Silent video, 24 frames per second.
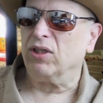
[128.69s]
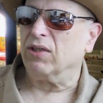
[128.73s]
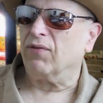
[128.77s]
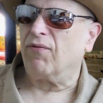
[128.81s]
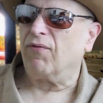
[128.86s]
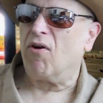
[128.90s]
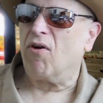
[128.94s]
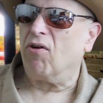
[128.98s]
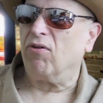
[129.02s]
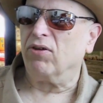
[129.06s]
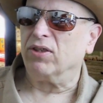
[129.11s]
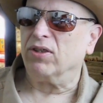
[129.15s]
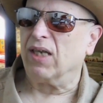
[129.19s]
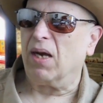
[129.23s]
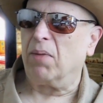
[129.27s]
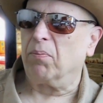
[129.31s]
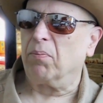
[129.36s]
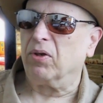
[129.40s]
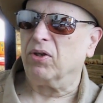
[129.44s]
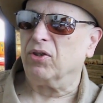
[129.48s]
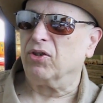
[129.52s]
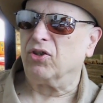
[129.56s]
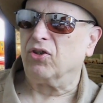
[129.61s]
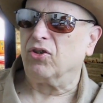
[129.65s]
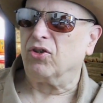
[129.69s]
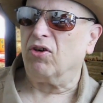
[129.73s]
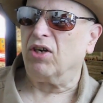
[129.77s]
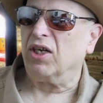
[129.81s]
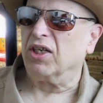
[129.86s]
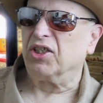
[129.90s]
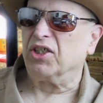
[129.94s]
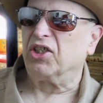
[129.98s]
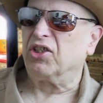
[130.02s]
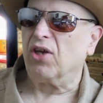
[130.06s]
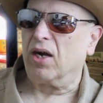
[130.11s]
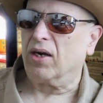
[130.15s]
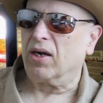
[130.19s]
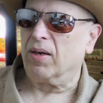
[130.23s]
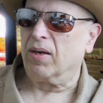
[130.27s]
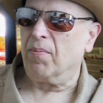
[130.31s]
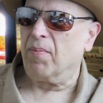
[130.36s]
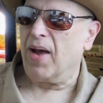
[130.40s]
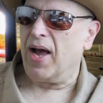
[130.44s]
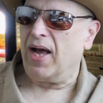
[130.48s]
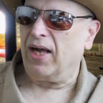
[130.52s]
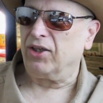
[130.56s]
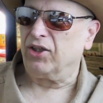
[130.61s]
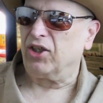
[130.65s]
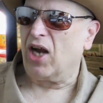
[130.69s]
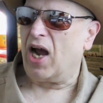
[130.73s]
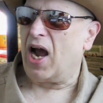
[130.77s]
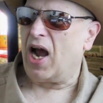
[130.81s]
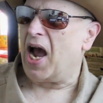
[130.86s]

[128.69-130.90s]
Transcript: as far as I'm concerned, a sucker match.